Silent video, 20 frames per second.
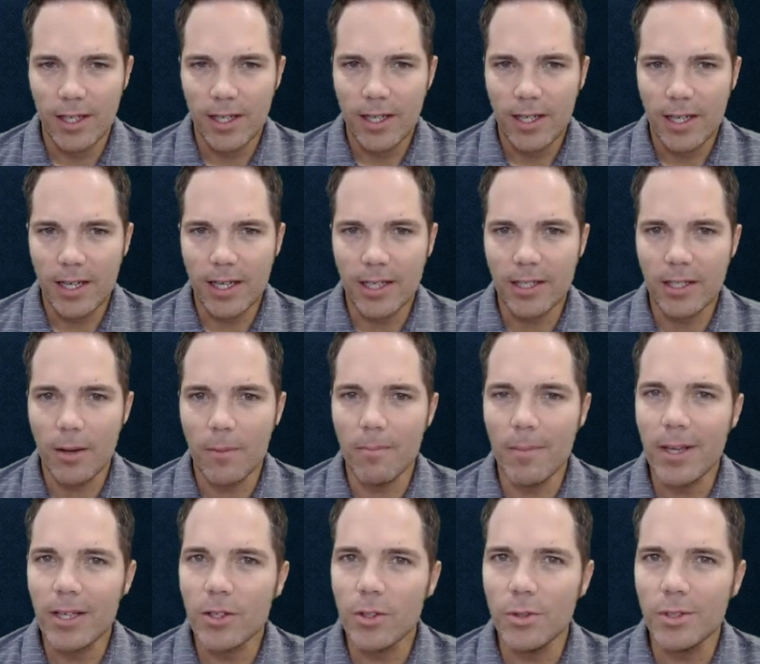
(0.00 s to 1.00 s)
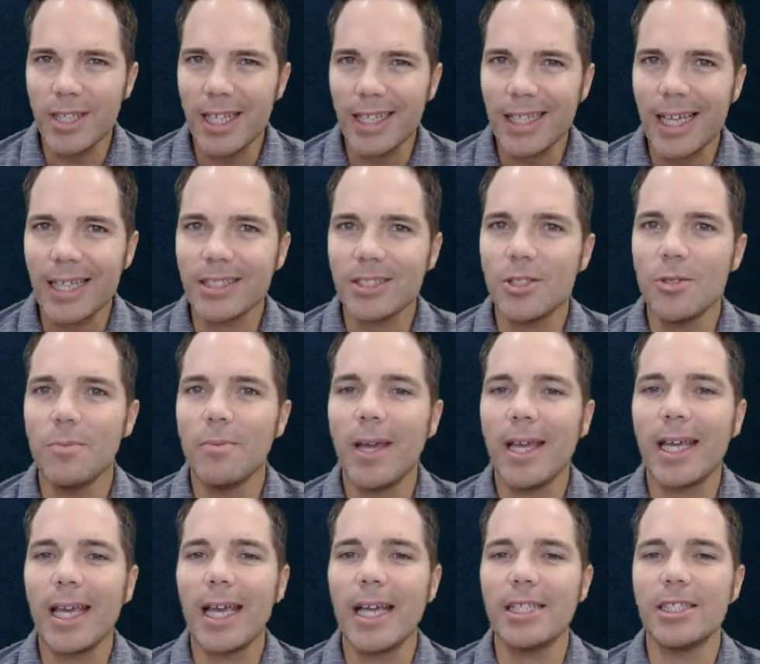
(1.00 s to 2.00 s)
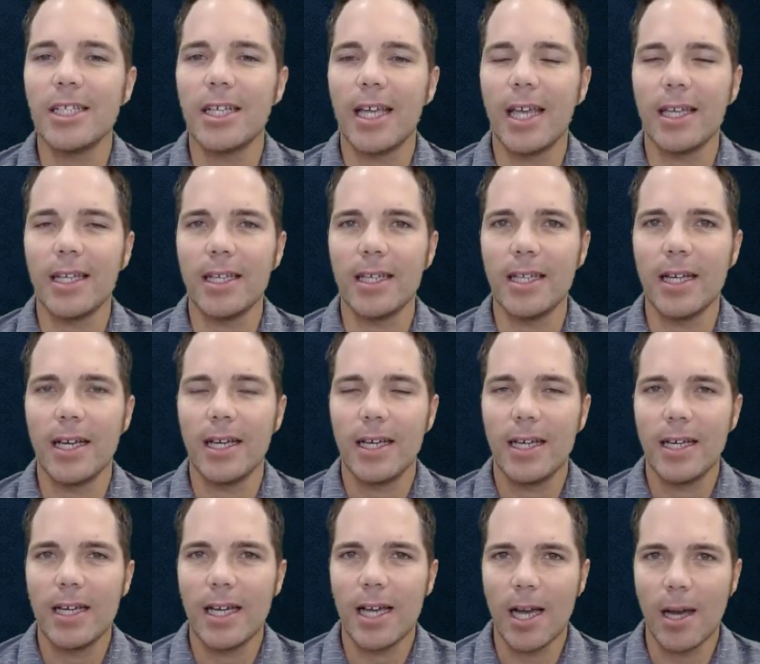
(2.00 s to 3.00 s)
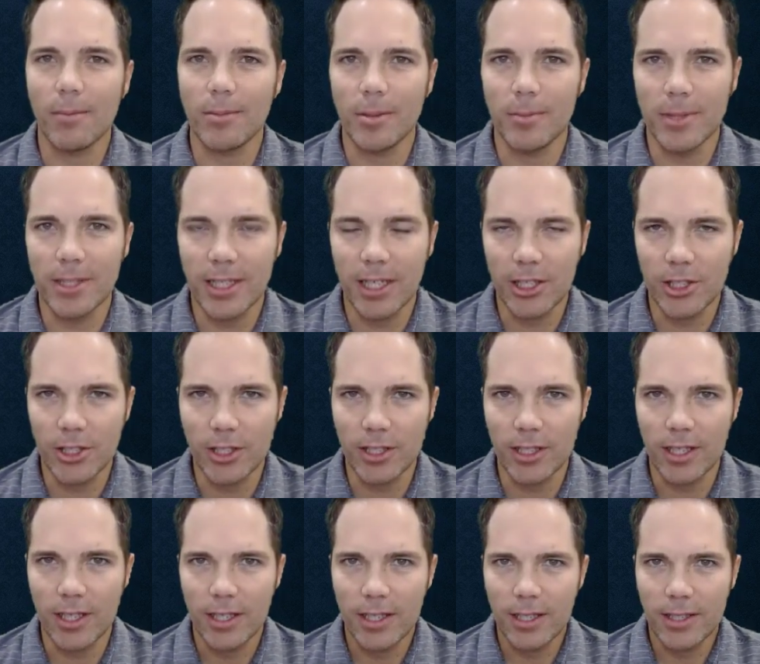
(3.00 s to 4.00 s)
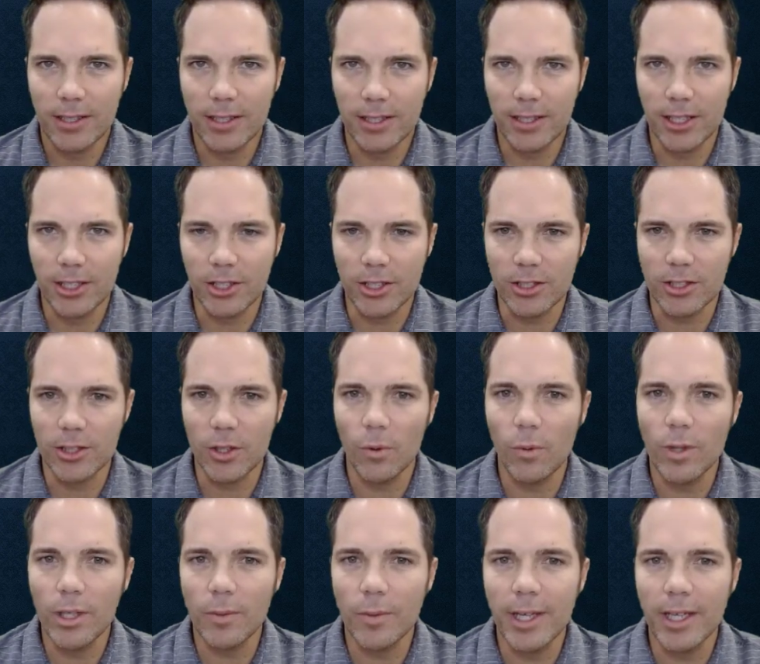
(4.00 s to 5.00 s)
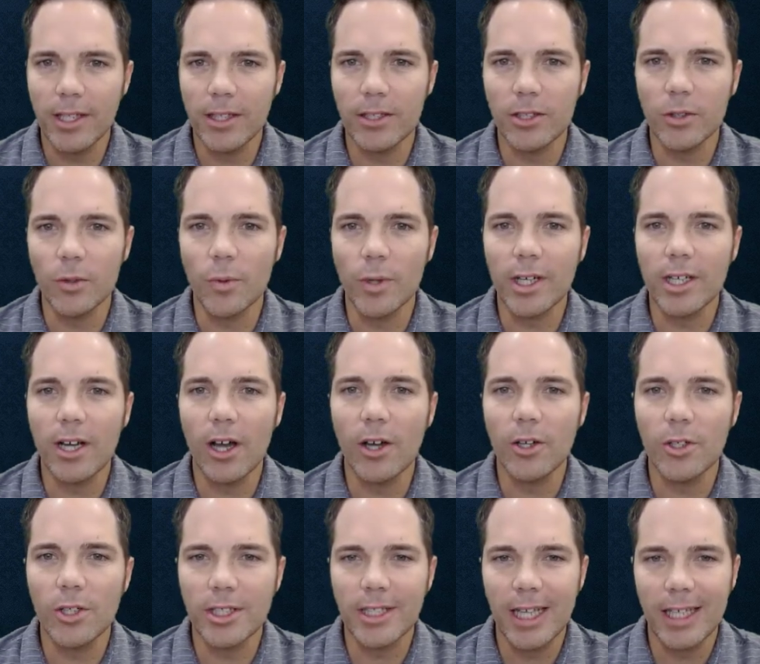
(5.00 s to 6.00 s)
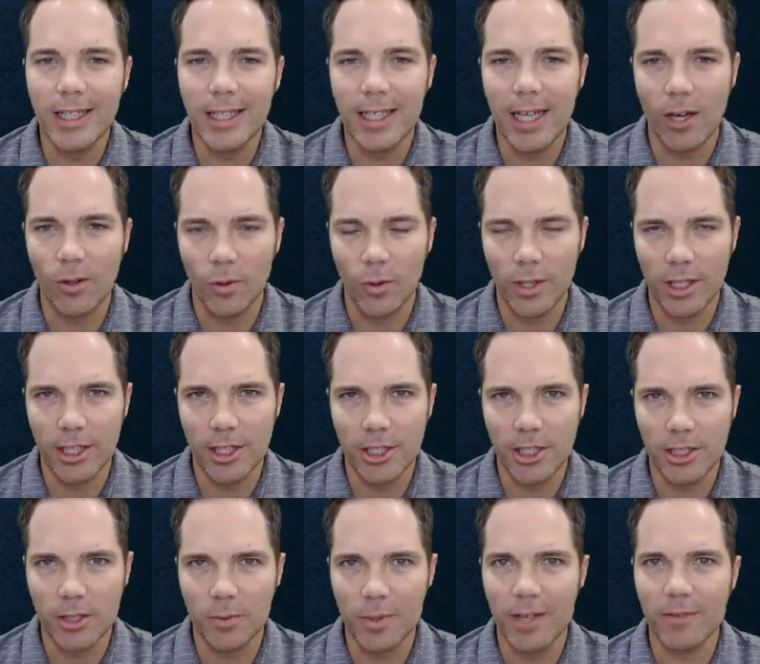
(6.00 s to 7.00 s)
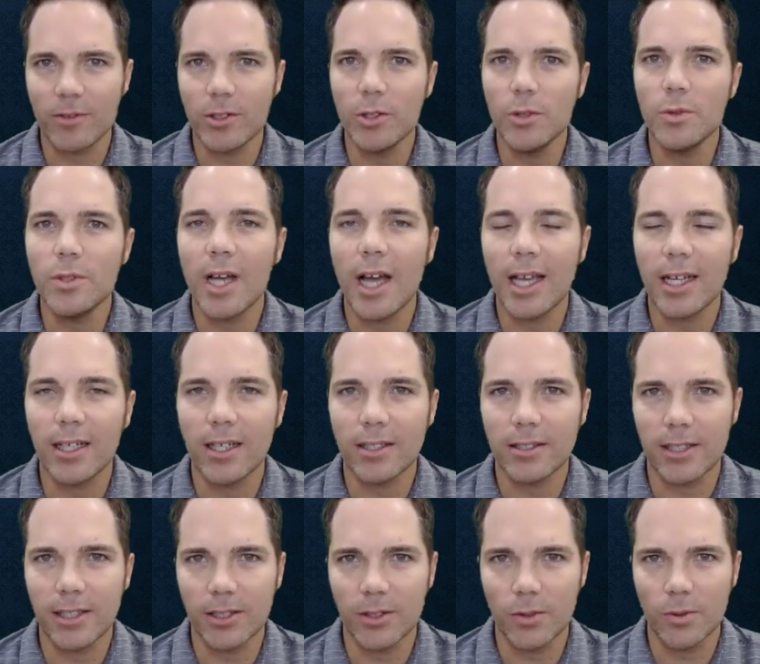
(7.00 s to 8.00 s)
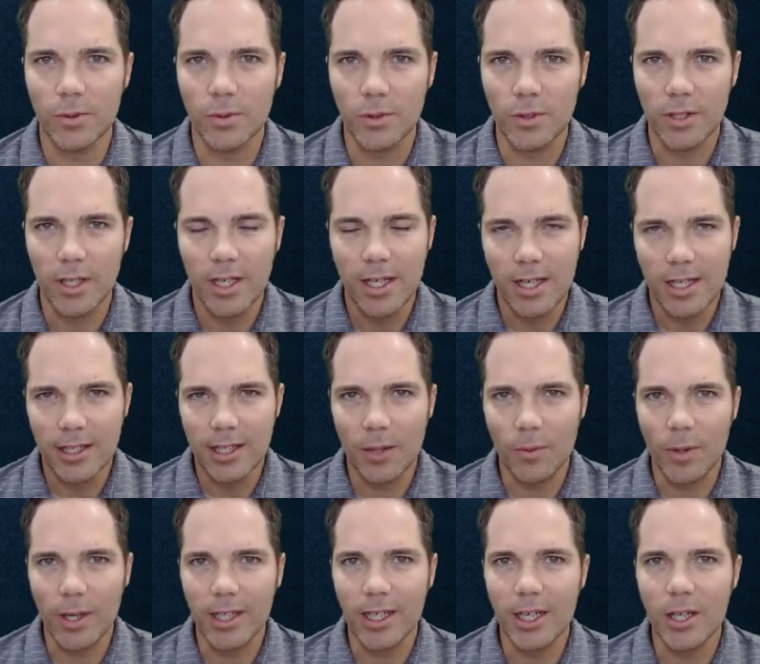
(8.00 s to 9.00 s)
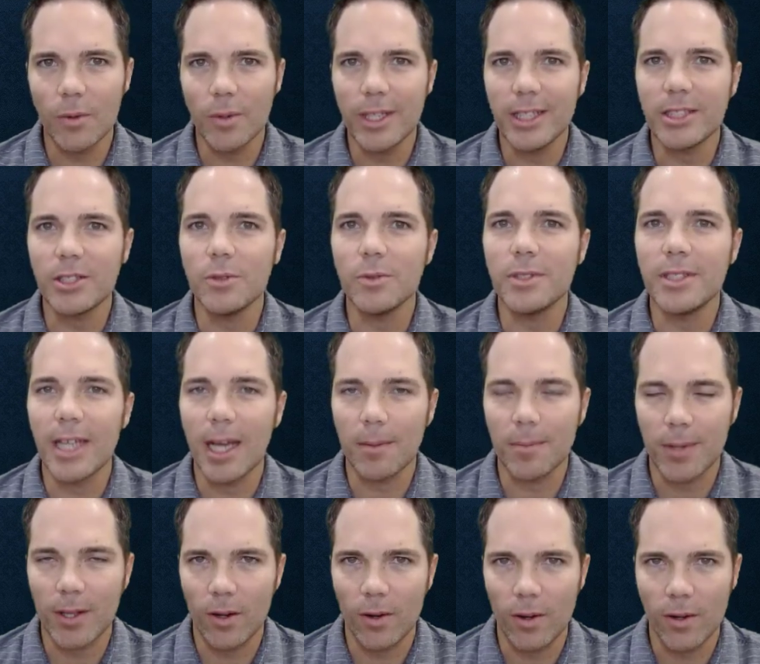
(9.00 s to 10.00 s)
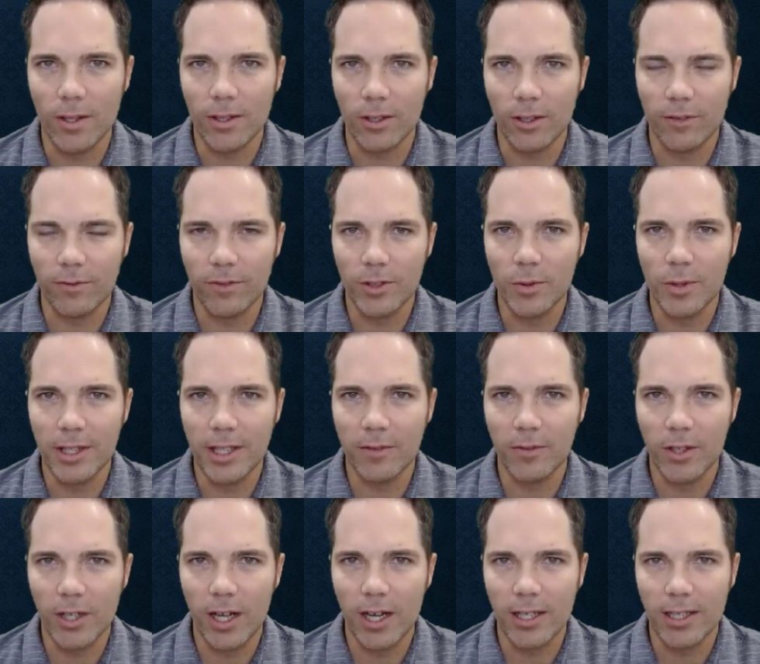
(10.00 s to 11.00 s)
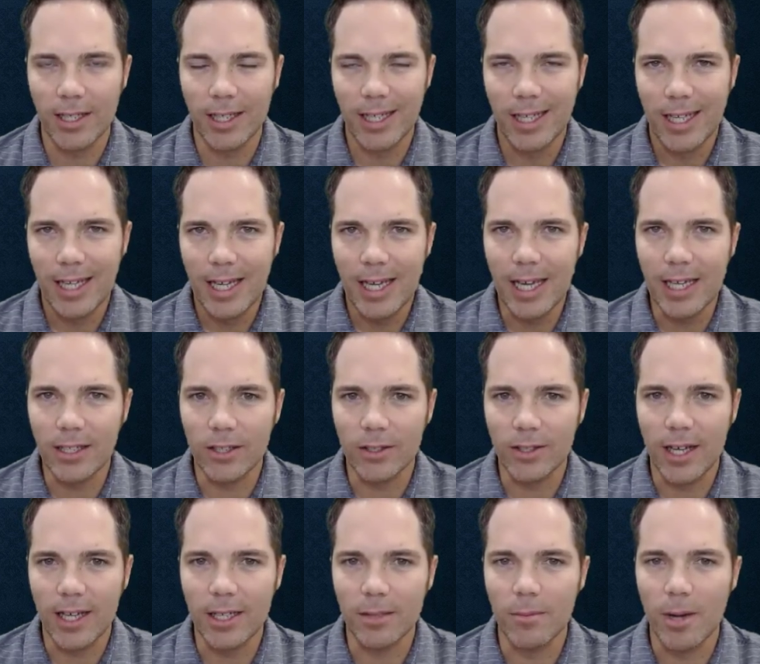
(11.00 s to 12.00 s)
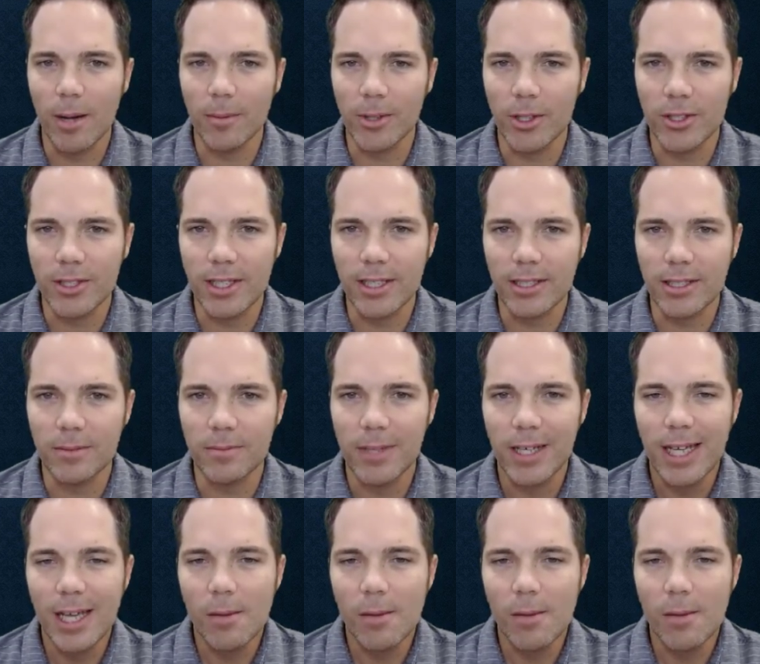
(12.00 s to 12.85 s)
and using that to make educated optimization decisions. So what are we going to do? We're going to understand the downhole conditions. We have two diagnostic tools that we're going to go into depth on: our fluid level gun and our dynamometer system.